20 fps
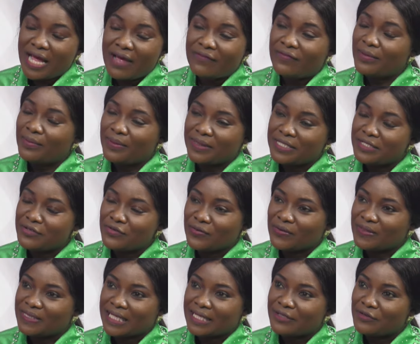everybody
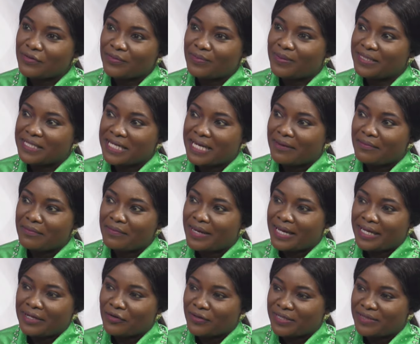knows that nobody can
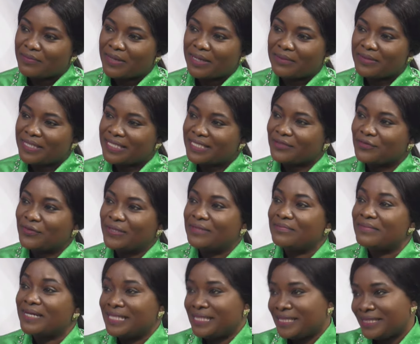buy on him a mercy with
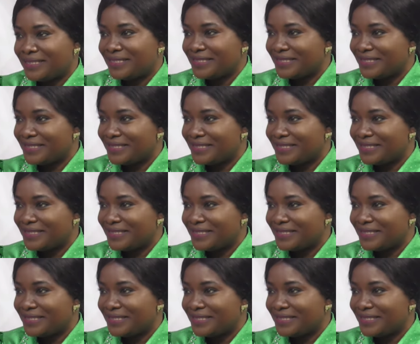money.